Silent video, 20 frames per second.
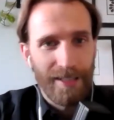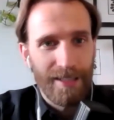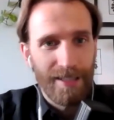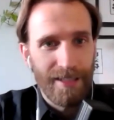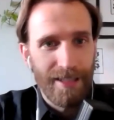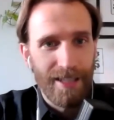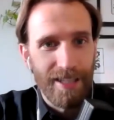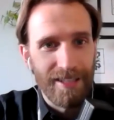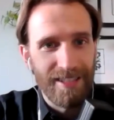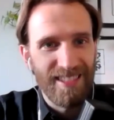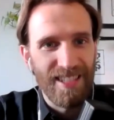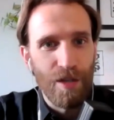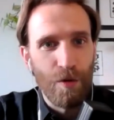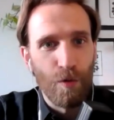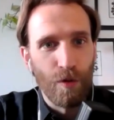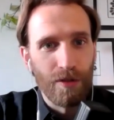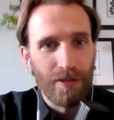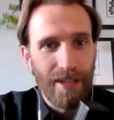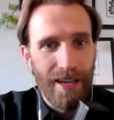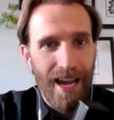the
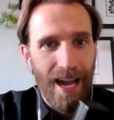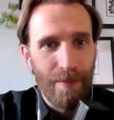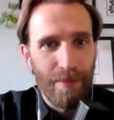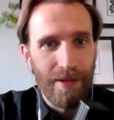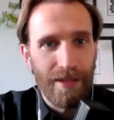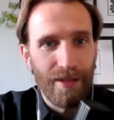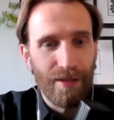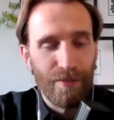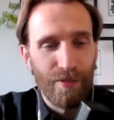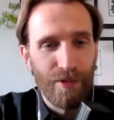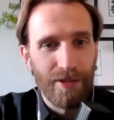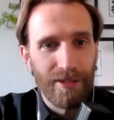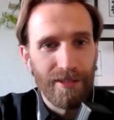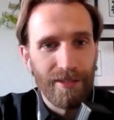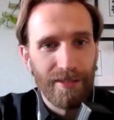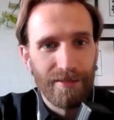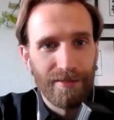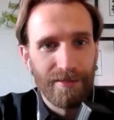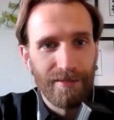sequel to Happy Gilmore.